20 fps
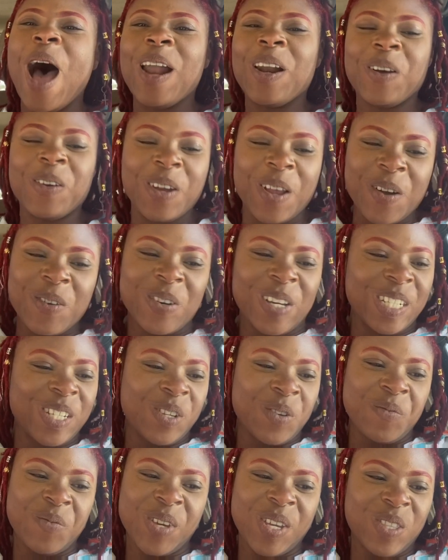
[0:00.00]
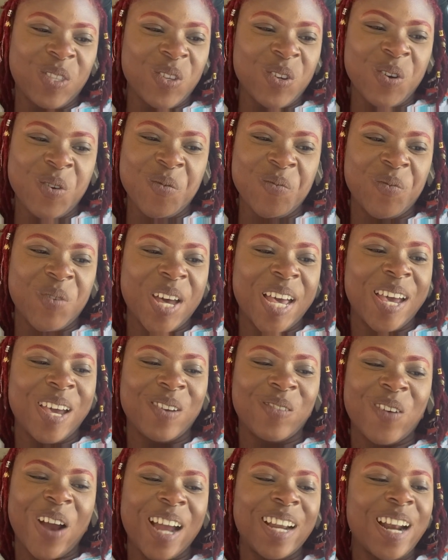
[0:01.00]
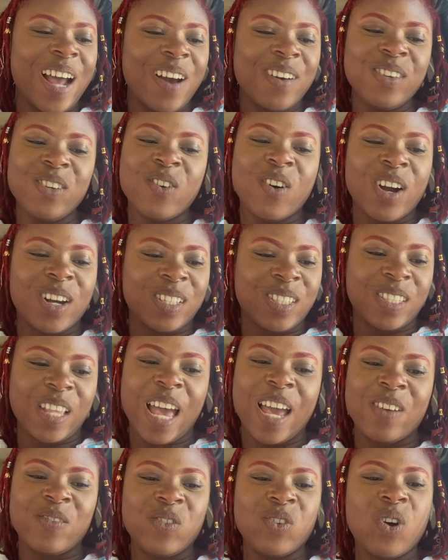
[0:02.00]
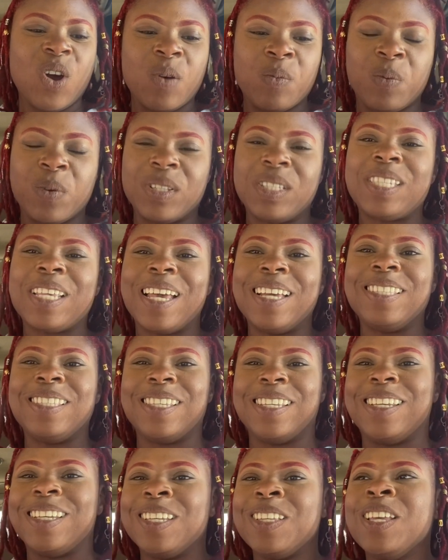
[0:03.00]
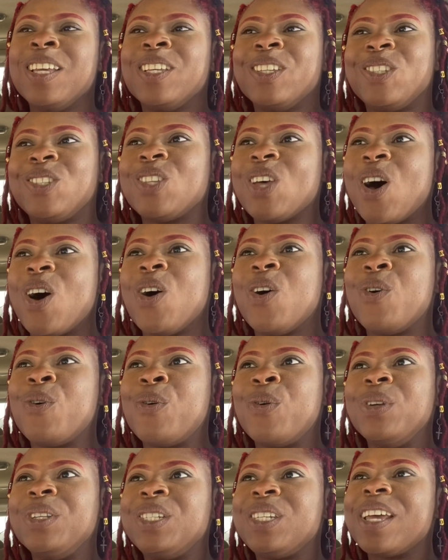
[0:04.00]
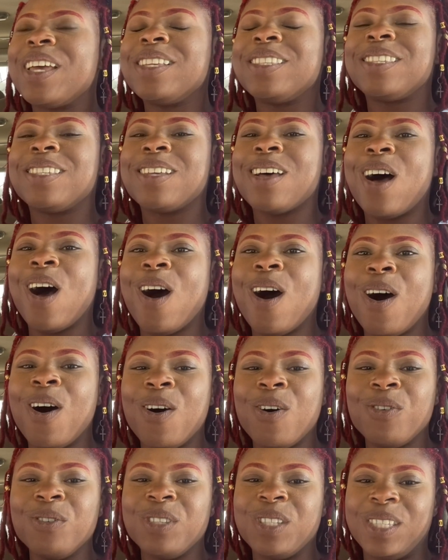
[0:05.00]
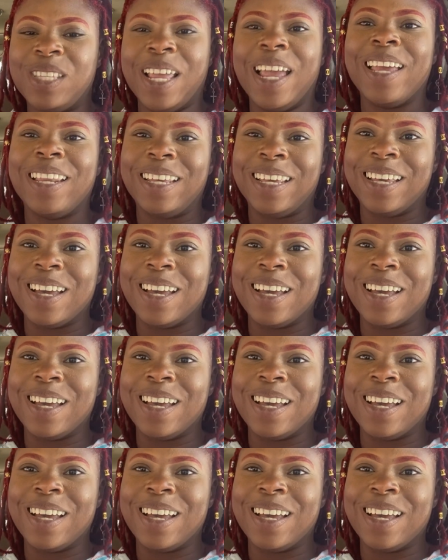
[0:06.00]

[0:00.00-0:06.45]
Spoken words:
don't know what you've been through, but right now you are safe. You are protected. So just hold steady,